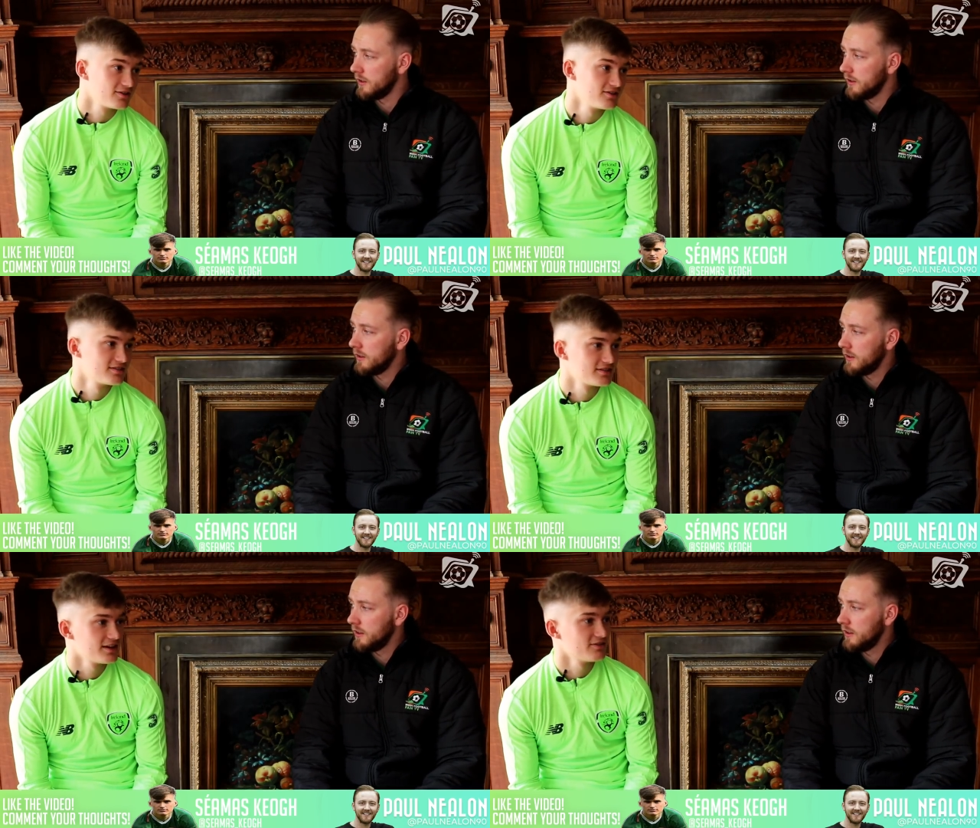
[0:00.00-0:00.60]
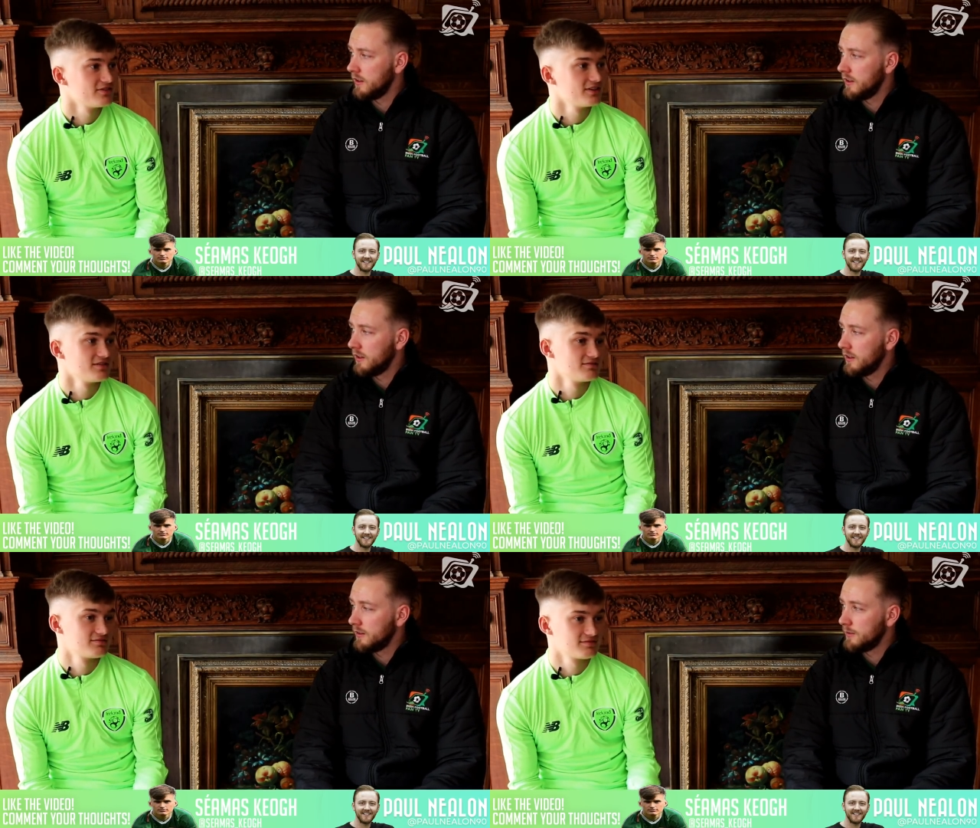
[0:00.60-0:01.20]
Speaker 1: of course. Yeah, we're
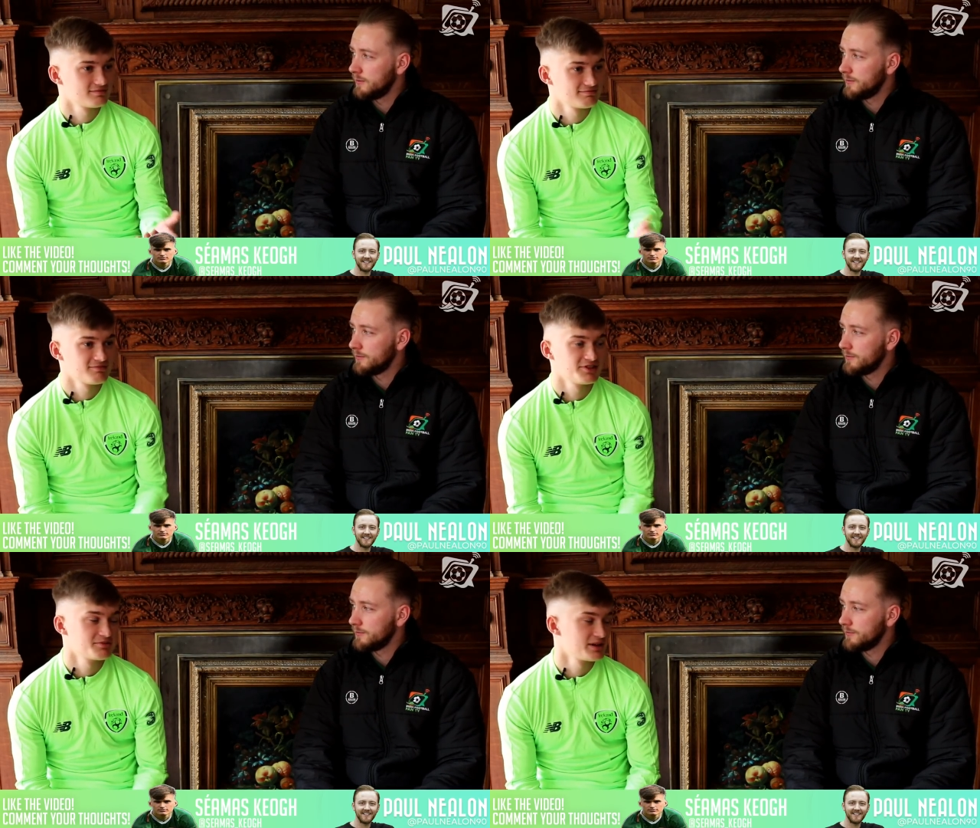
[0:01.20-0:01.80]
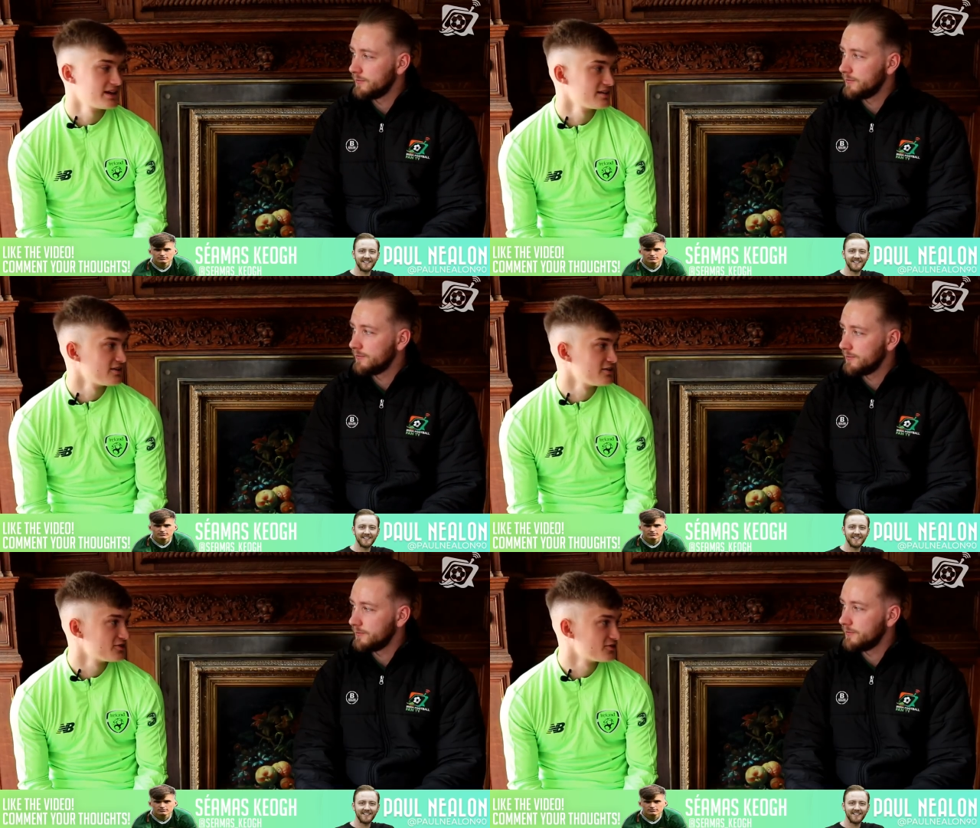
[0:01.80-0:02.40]
feeling when you're playing
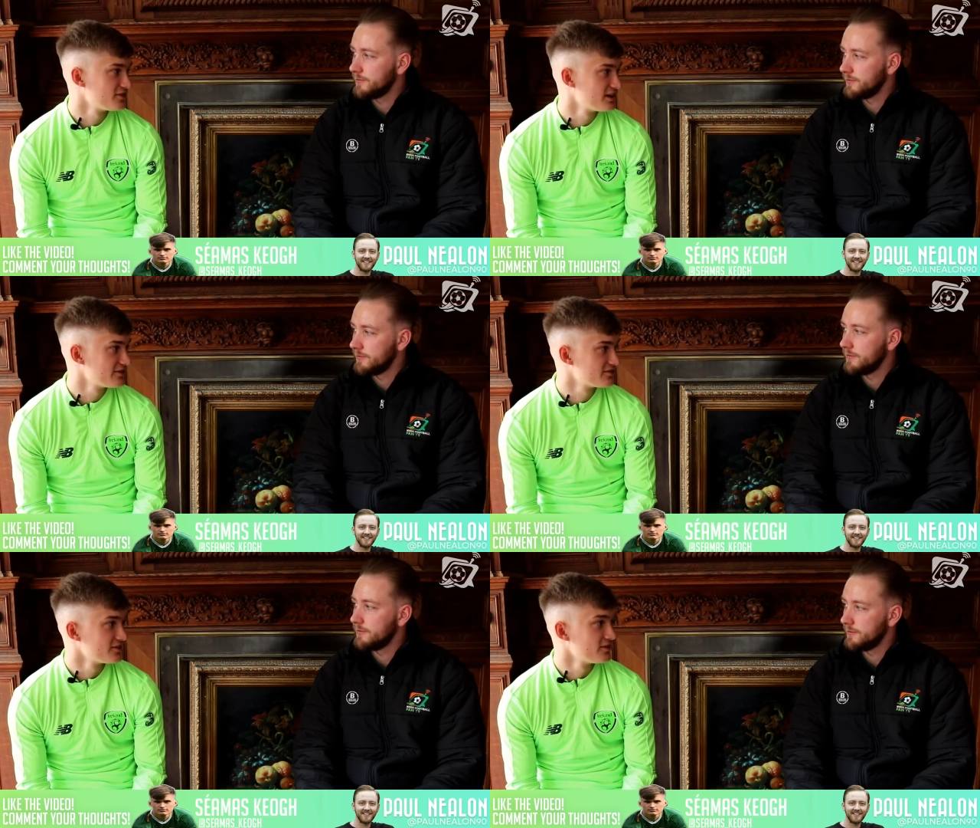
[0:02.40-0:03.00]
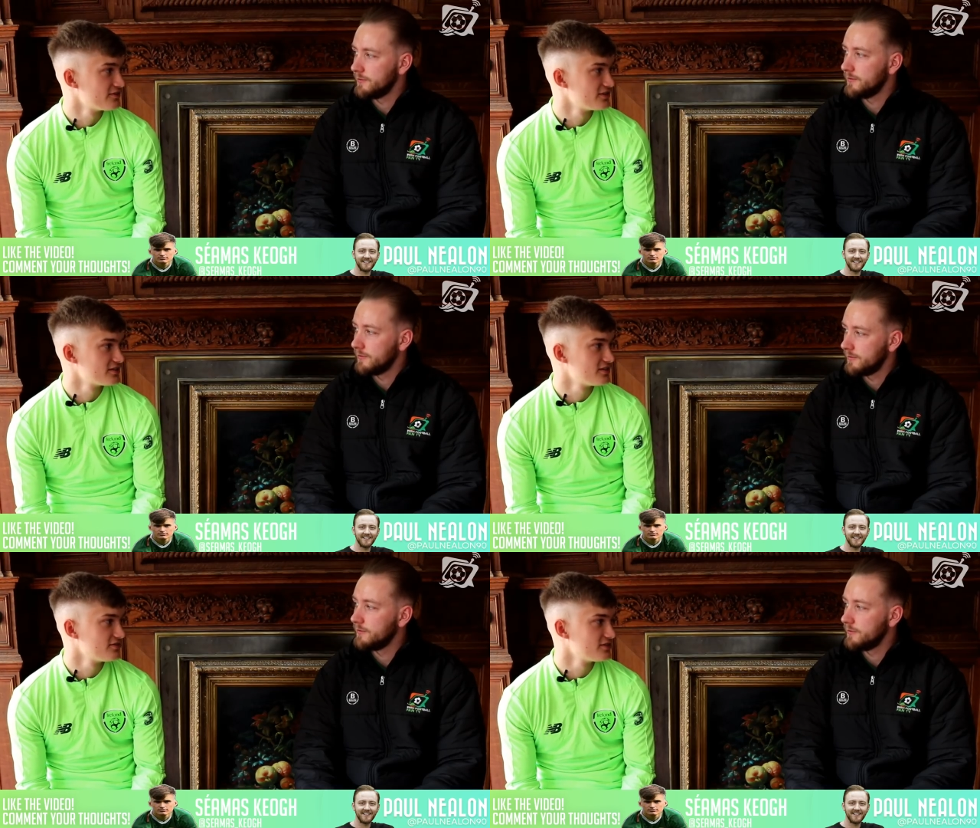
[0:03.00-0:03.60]
in Irish soil. How could you not
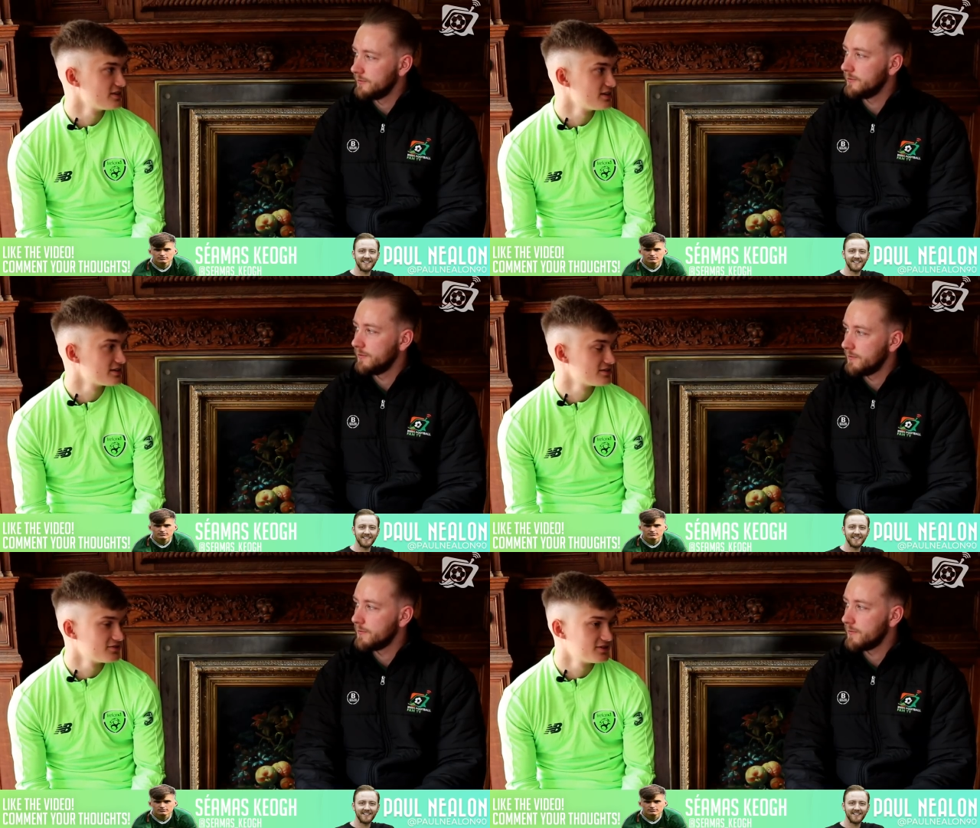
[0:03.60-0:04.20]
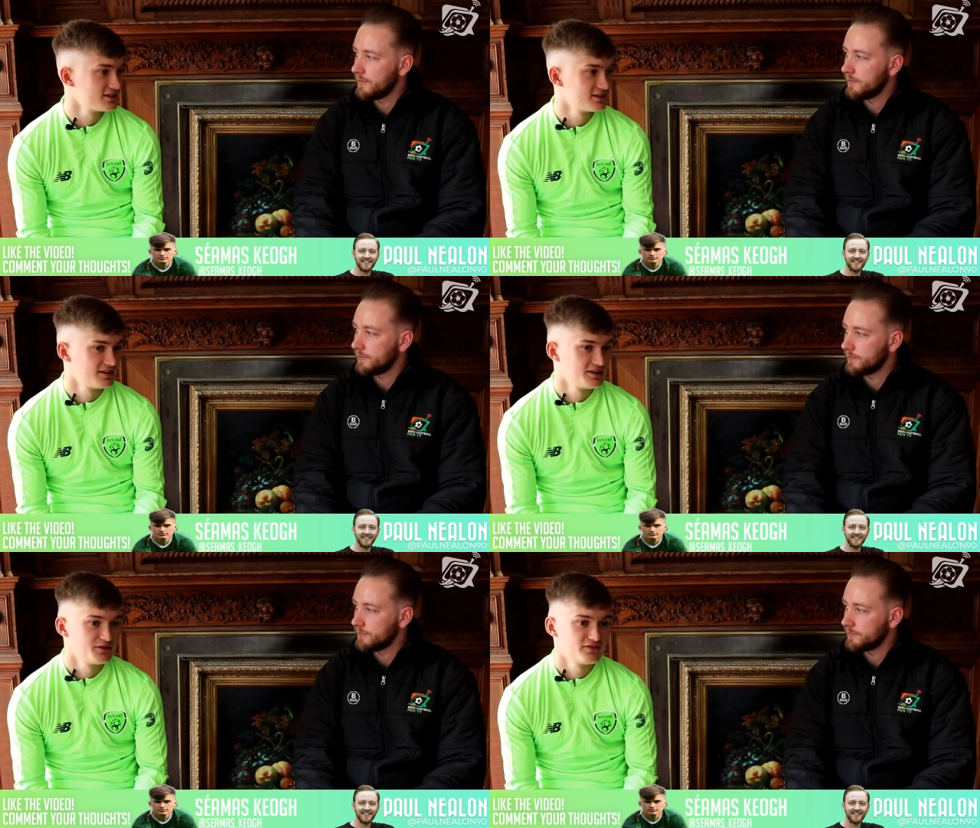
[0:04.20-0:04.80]
feel confident? Like so, we're
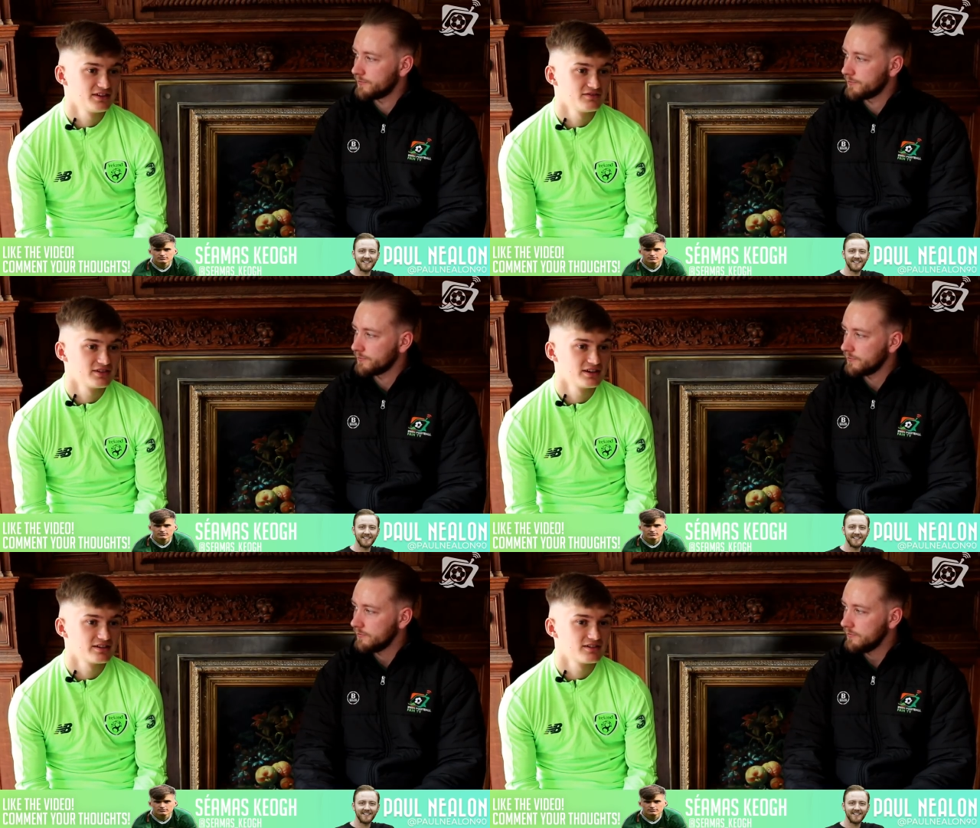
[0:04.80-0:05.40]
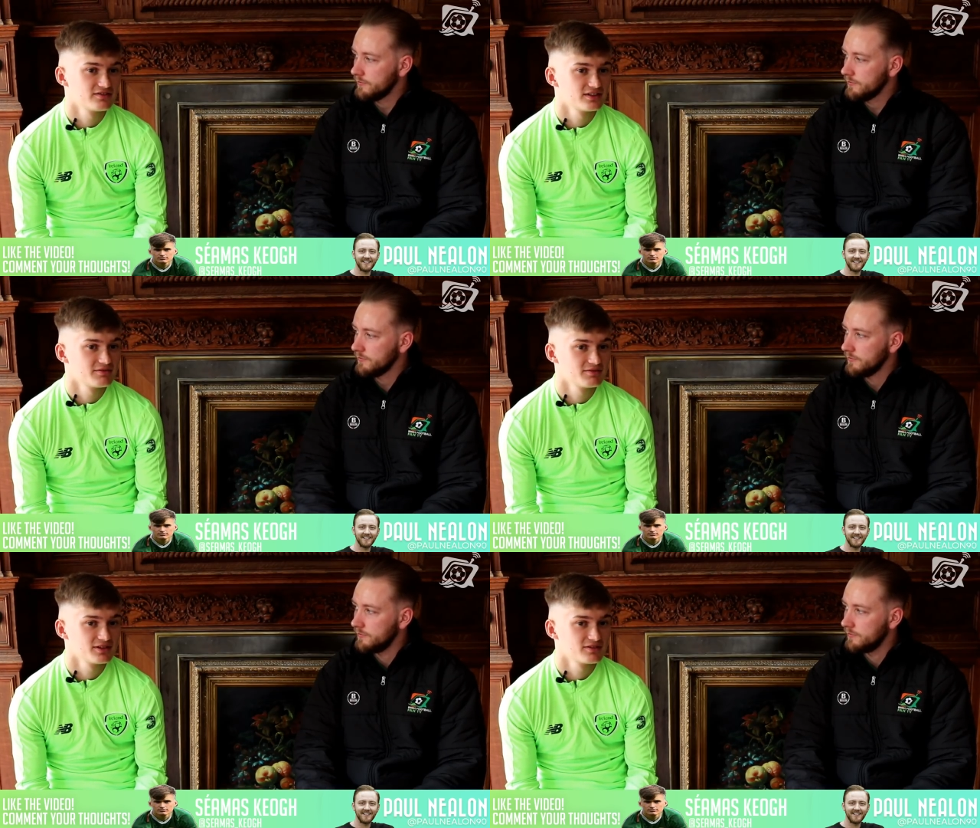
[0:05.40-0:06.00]
feeling really confident, and we're